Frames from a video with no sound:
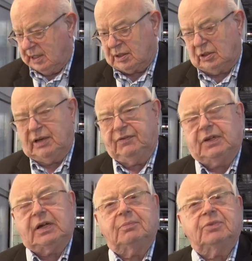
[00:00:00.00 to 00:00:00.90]
So if
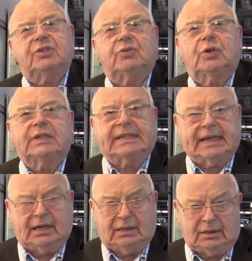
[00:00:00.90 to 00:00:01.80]
it comes to the
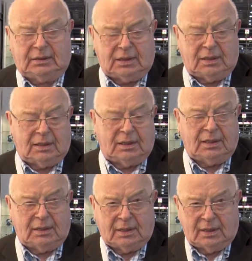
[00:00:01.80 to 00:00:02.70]
cell
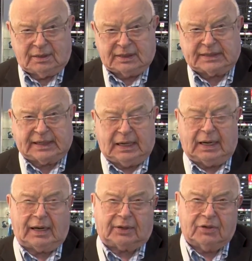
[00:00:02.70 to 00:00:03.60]

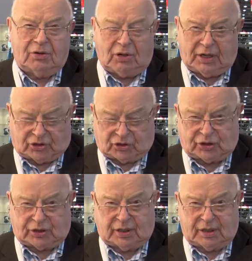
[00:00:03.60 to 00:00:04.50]

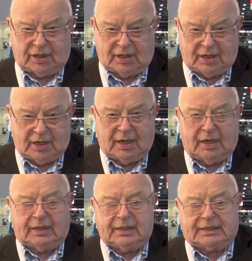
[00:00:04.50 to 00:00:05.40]
acknowledged
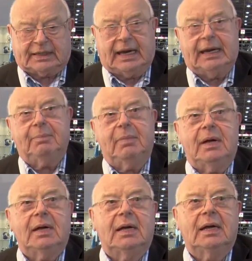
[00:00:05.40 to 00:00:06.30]
the same
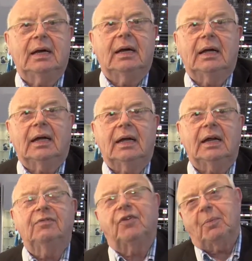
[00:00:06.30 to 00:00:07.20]

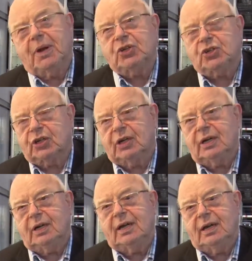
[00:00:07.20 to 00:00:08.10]
information
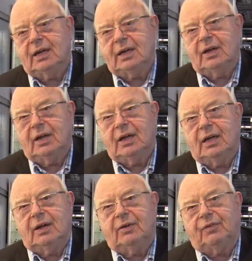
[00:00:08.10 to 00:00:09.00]

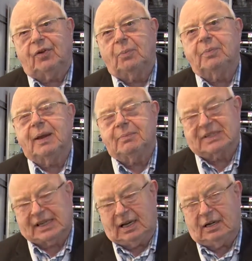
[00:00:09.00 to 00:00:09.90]
from
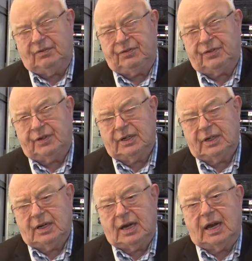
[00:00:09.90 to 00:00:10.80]
themselves,
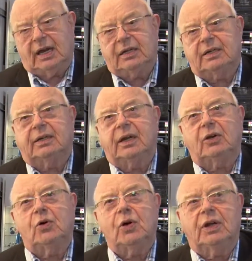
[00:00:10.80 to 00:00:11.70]
and they
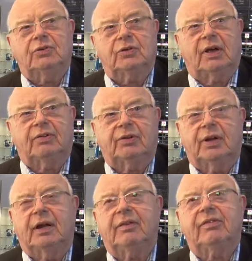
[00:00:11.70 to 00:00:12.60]
go into
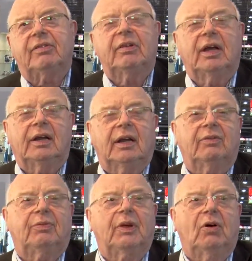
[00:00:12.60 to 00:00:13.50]
resonance, and
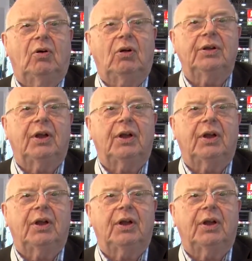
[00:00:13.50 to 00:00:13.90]
as we all